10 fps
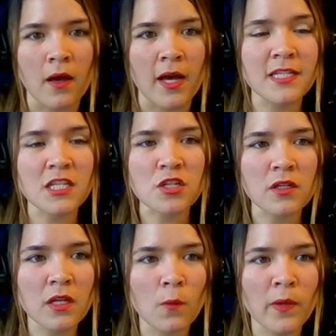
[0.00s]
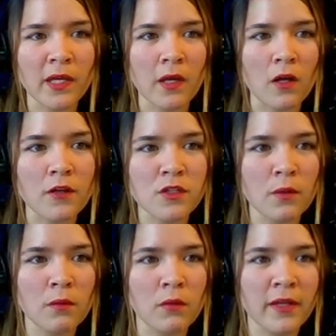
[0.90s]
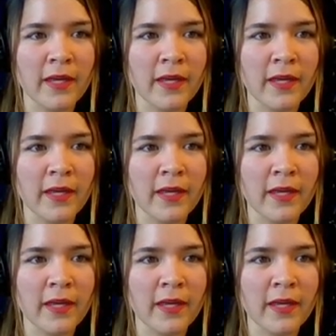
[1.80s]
Additionally, we can also look